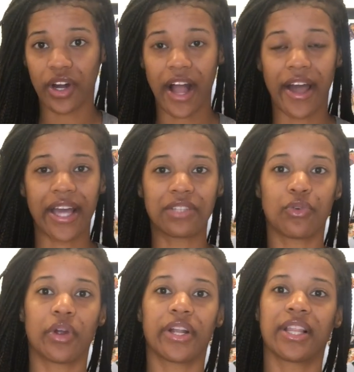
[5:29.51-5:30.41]
I ask
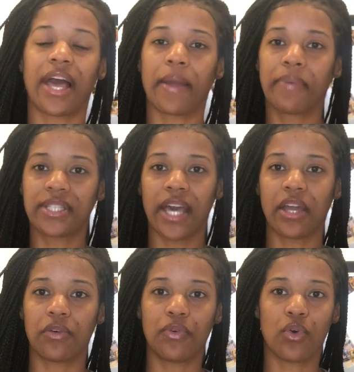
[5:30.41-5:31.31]
for it in like
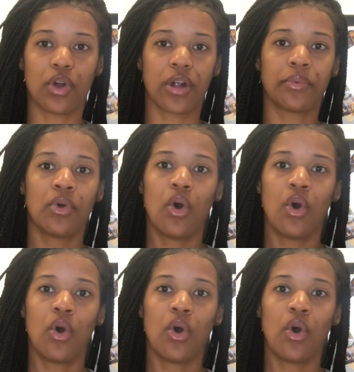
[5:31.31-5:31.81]
potato form